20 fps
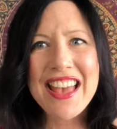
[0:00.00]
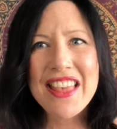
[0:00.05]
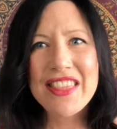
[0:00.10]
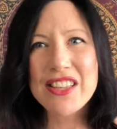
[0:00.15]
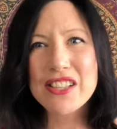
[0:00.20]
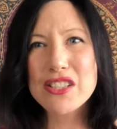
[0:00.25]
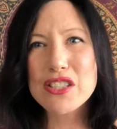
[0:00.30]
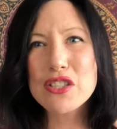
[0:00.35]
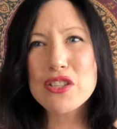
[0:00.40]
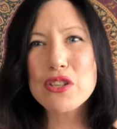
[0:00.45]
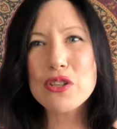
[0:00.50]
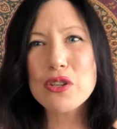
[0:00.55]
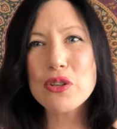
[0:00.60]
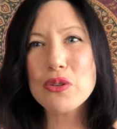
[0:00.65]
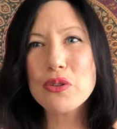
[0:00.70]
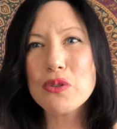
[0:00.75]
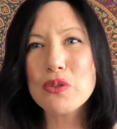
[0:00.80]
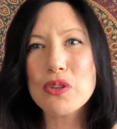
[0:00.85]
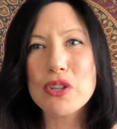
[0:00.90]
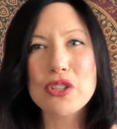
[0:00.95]
this
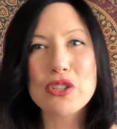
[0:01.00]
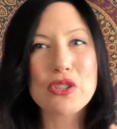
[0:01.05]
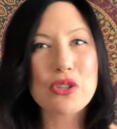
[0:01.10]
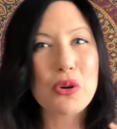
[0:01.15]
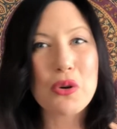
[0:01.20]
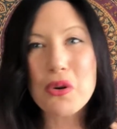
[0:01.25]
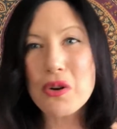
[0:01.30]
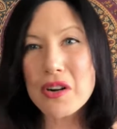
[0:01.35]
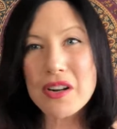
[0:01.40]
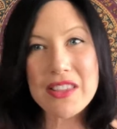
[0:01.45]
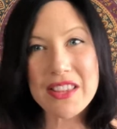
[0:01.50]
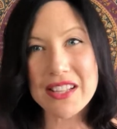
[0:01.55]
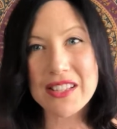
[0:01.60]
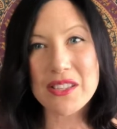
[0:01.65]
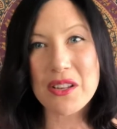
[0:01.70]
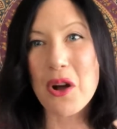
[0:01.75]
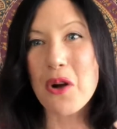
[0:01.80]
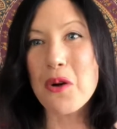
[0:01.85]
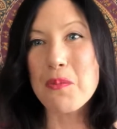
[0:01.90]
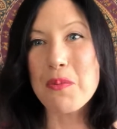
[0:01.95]
new door
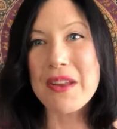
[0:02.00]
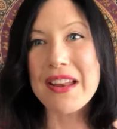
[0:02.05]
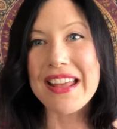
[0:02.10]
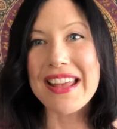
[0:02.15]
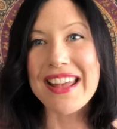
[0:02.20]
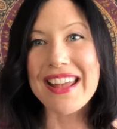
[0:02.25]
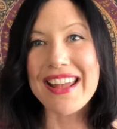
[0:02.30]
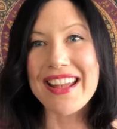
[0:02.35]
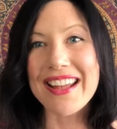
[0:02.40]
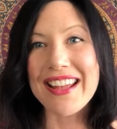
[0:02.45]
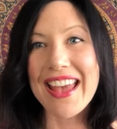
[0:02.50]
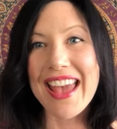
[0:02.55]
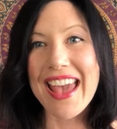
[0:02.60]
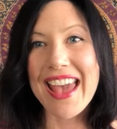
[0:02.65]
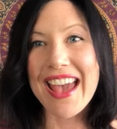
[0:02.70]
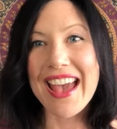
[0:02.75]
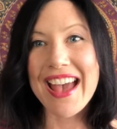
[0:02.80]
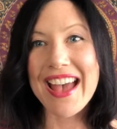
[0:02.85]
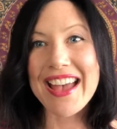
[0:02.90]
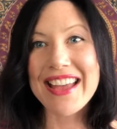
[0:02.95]
that's opening,
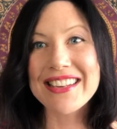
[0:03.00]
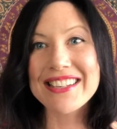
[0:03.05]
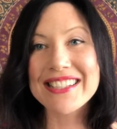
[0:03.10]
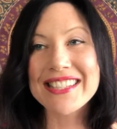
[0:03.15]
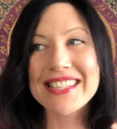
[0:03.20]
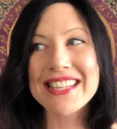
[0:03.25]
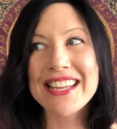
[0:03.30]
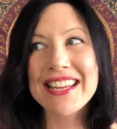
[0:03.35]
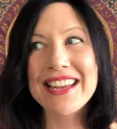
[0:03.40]
and